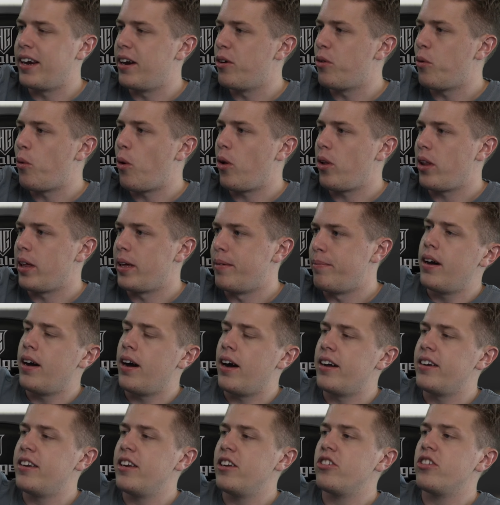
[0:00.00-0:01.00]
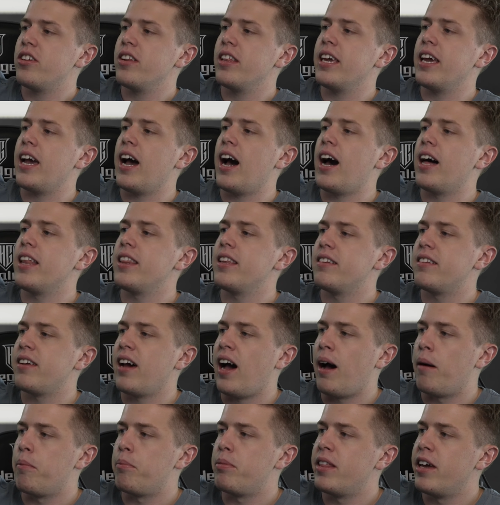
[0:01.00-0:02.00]
and rolling. Additionally, on the
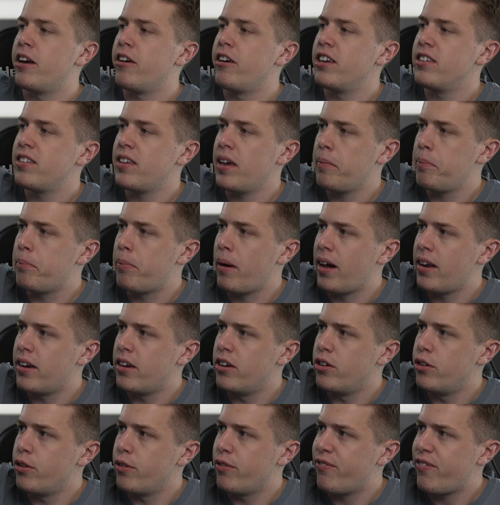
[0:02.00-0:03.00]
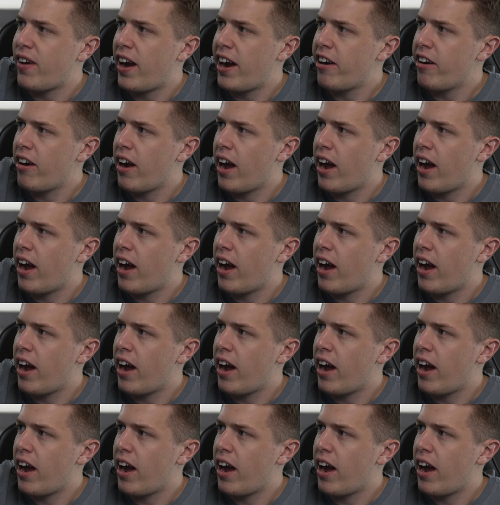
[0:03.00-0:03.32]
top, there is a button to fire